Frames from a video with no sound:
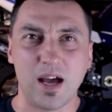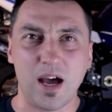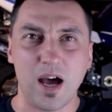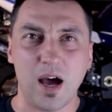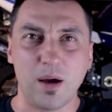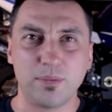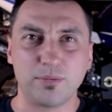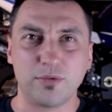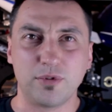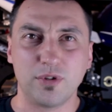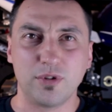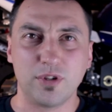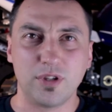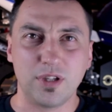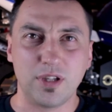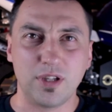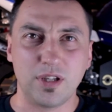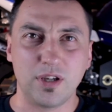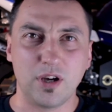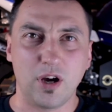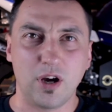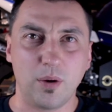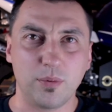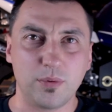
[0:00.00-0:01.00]
up to
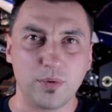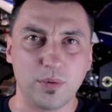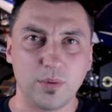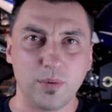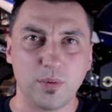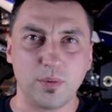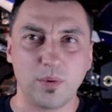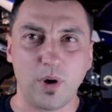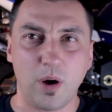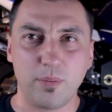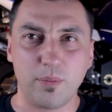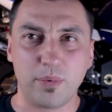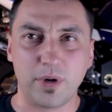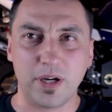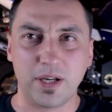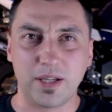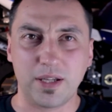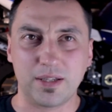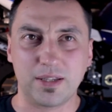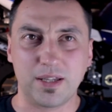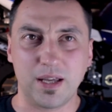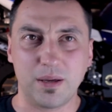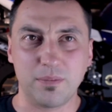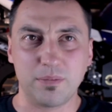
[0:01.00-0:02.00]
the optimum
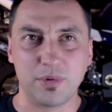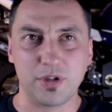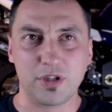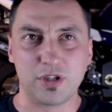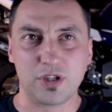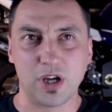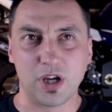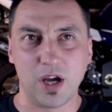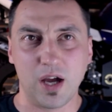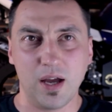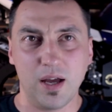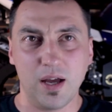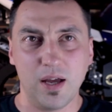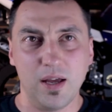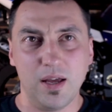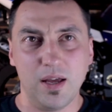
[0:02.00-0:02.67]
operating temperature,